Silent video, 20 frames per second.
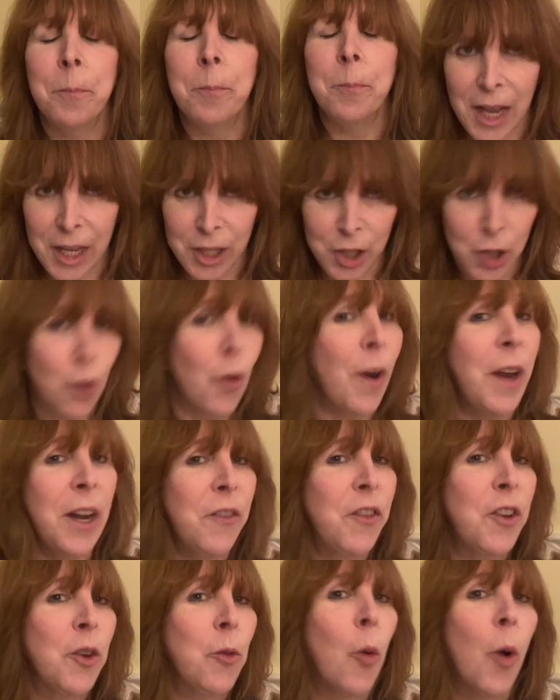It's great
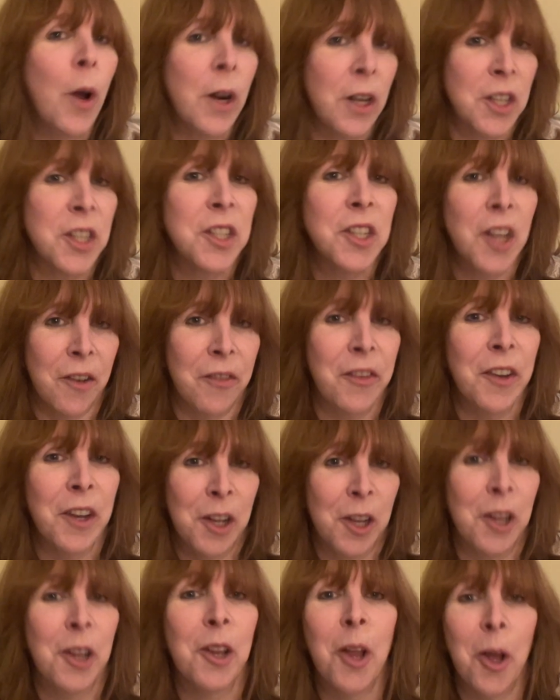if you want to stuff in
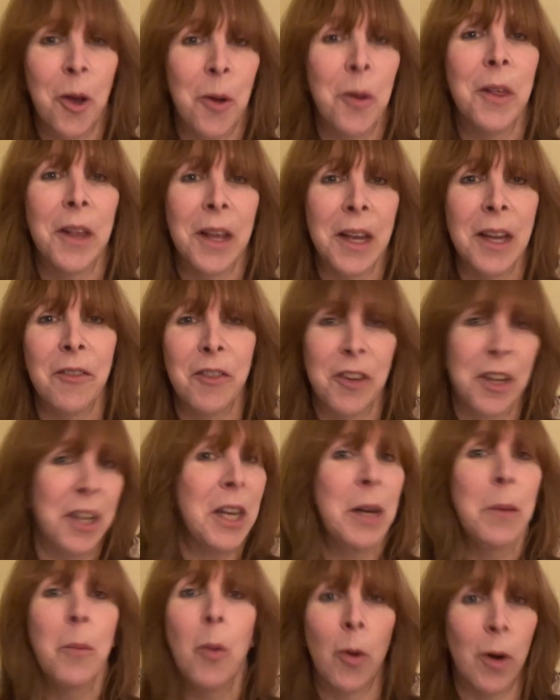clothing, if you
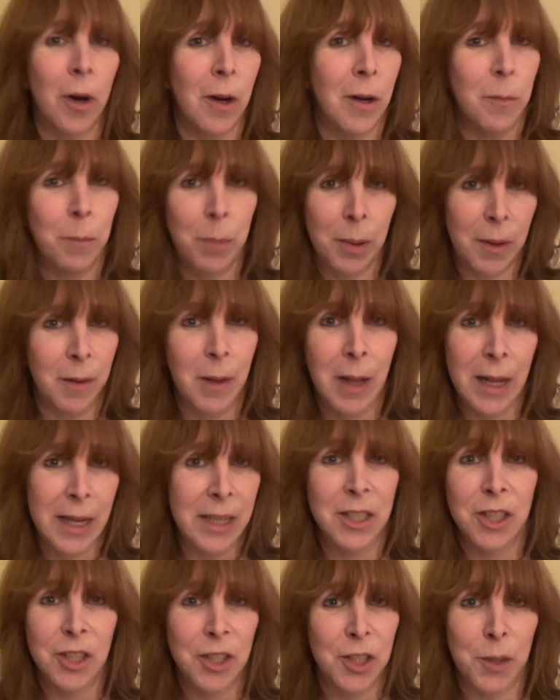need more
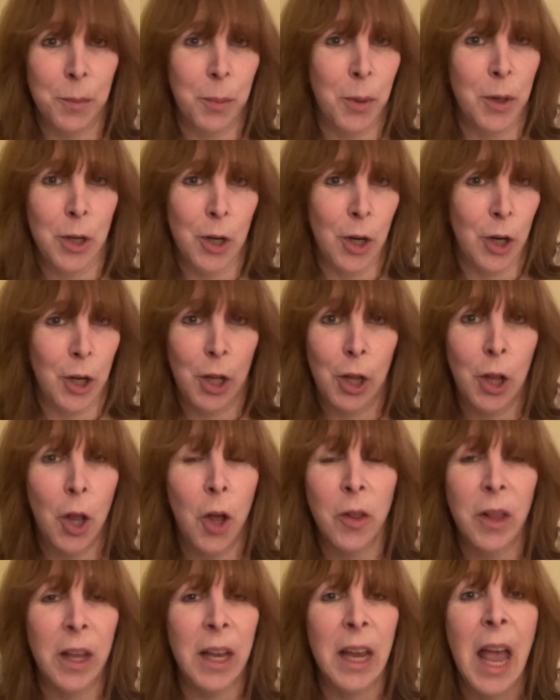places to put your
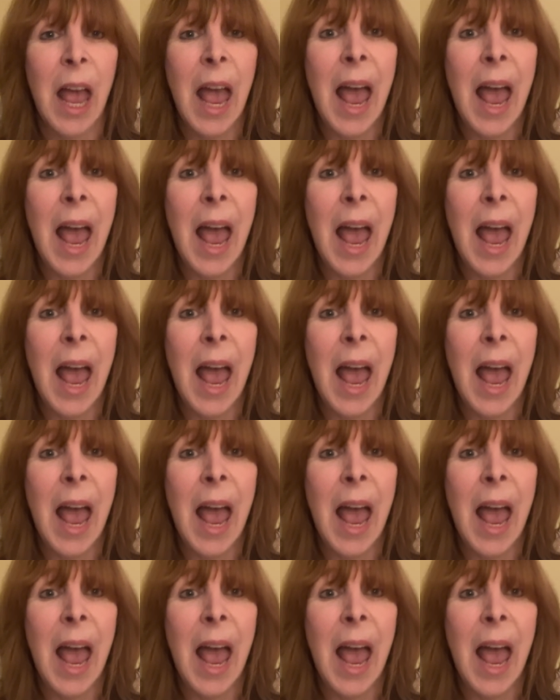clothing.